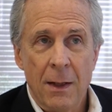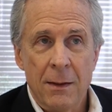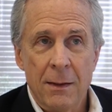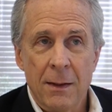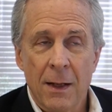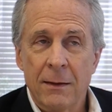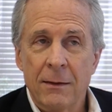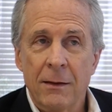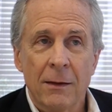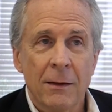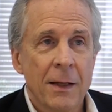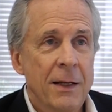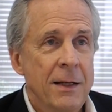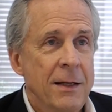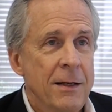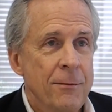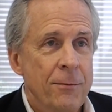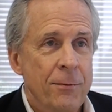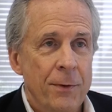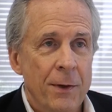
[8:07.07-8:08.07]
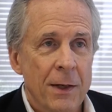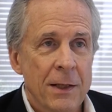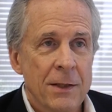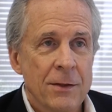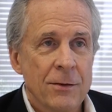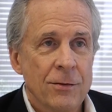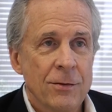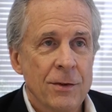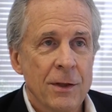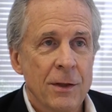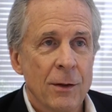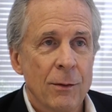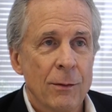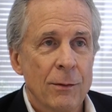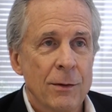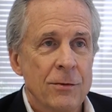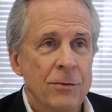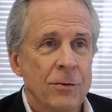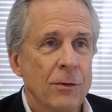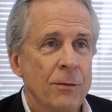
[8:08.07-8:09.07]
not the leading funds,
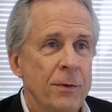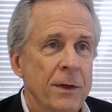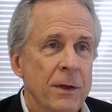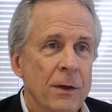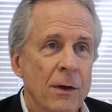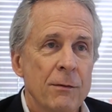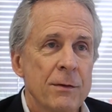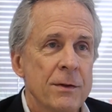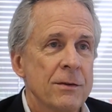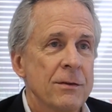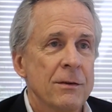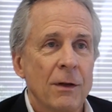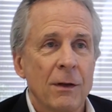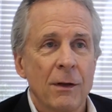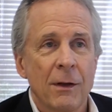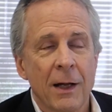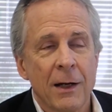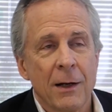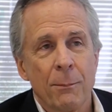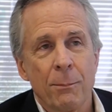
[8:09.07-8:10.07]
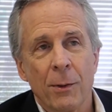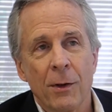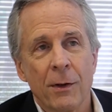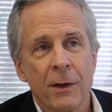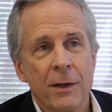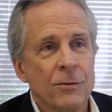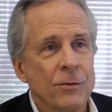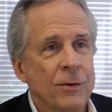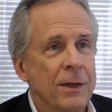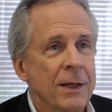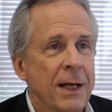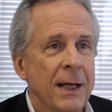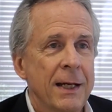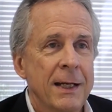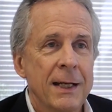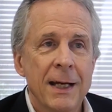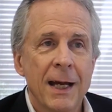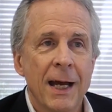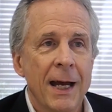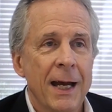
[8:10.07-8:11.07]
the Sophie Novas and Kleiner Perkins and
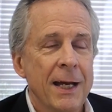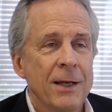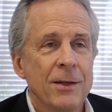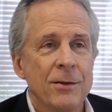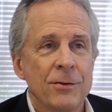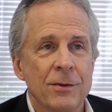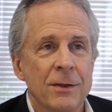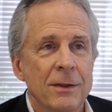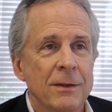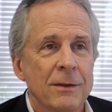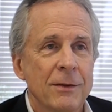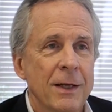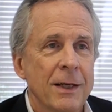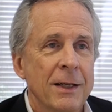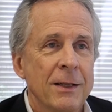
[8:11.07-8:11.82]
NEAs and